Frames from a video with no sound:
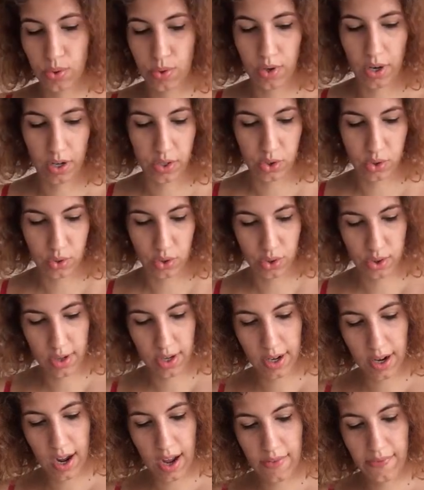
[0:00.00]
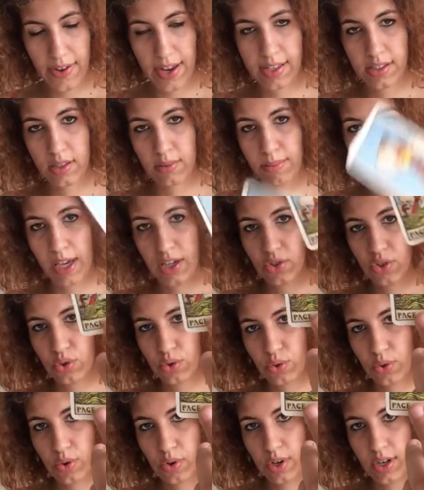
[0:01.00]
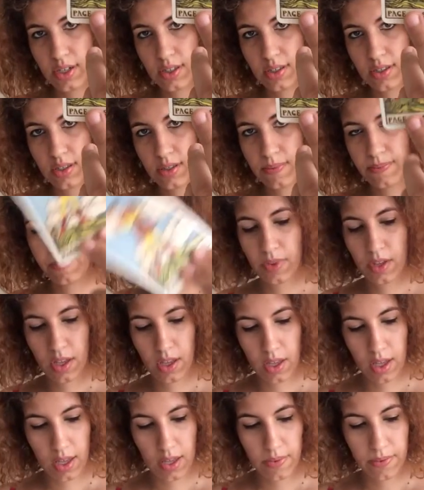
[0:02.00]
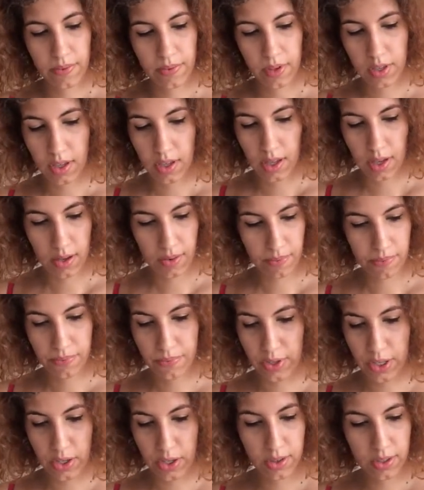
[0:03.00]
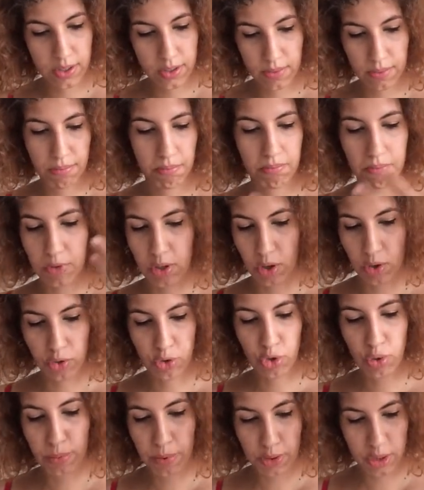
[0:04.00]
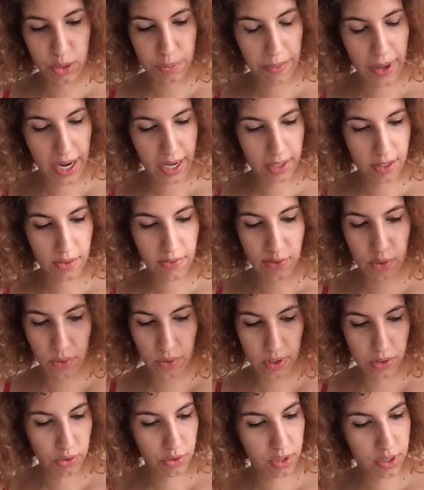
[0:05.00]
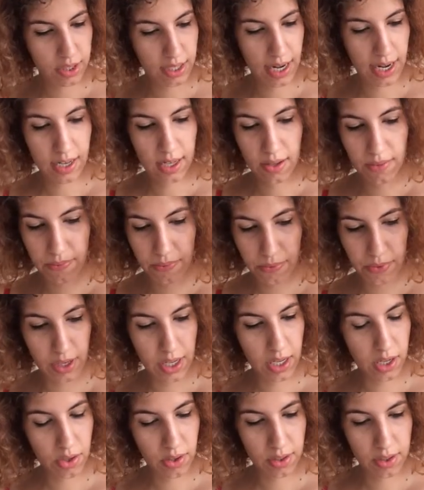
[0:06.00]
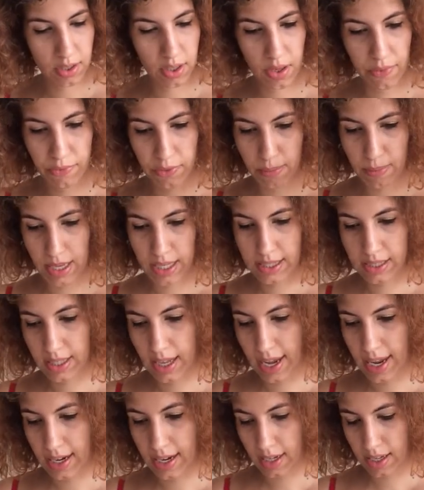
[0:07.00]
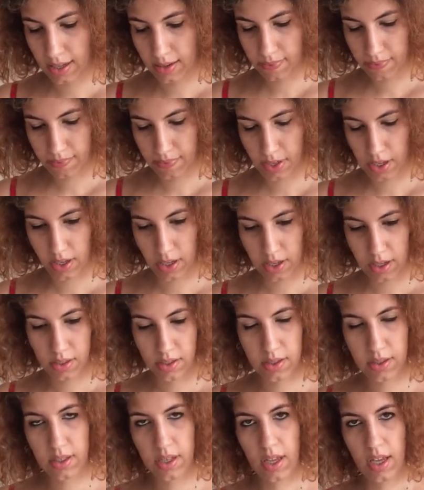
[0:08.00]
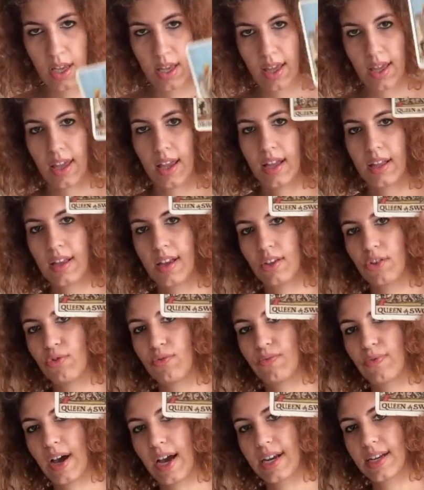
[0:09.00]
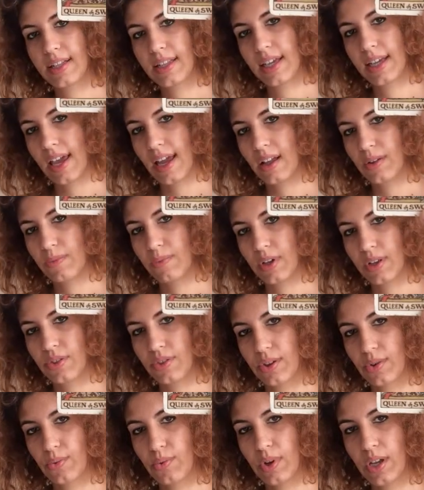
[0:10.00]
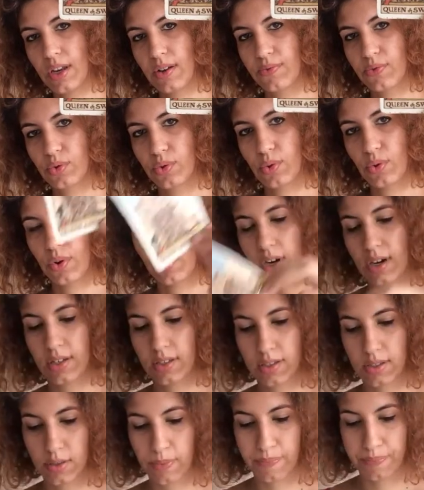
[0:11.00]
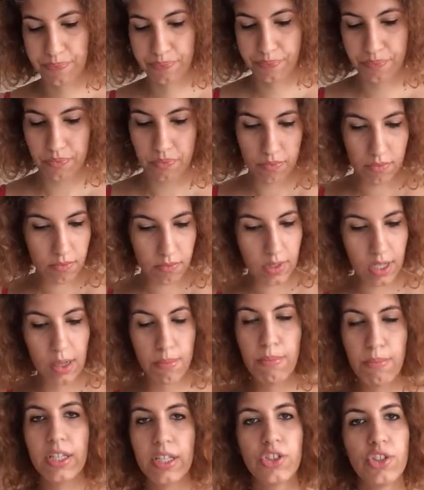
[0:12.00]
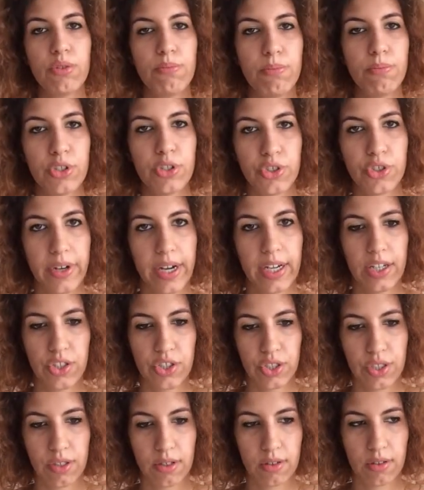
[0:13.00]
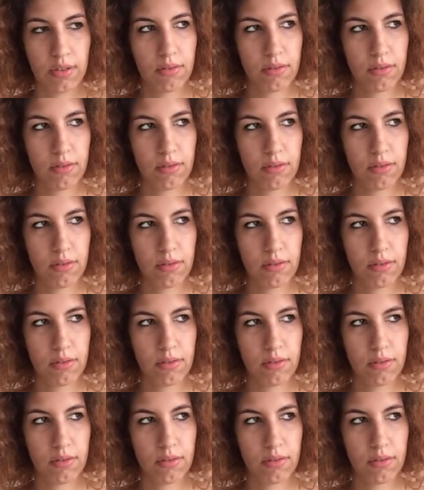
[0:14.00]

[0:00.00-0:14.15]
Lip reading: Swords. You start off as the Page of Swords. Yeah, free your, new perspective, new understanding, freeing yourself from anxiety and fears, and then you finally end with the Queen of Swords, mental maturation,